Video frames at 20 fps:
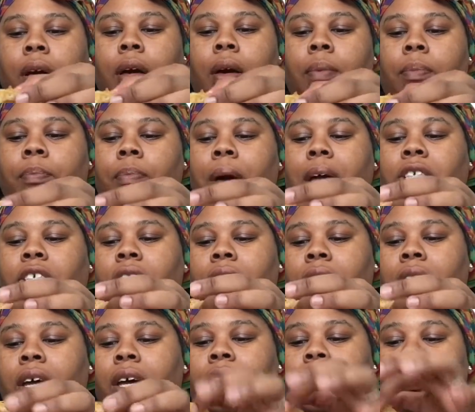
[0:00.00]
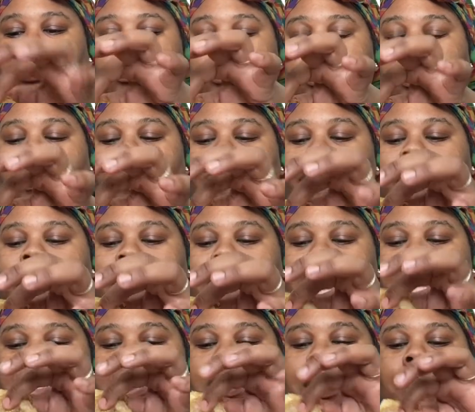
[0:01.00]
my channel has grown
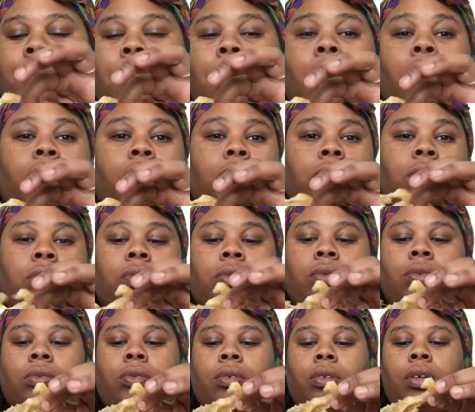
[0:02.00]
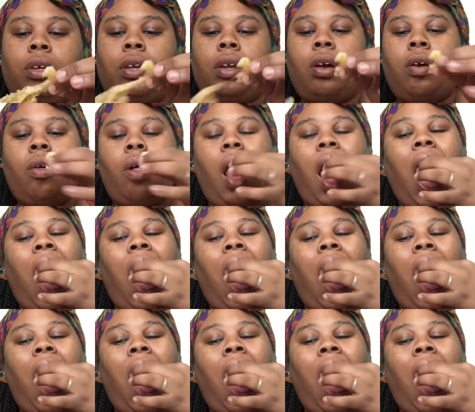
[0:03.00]
fast than most, you know.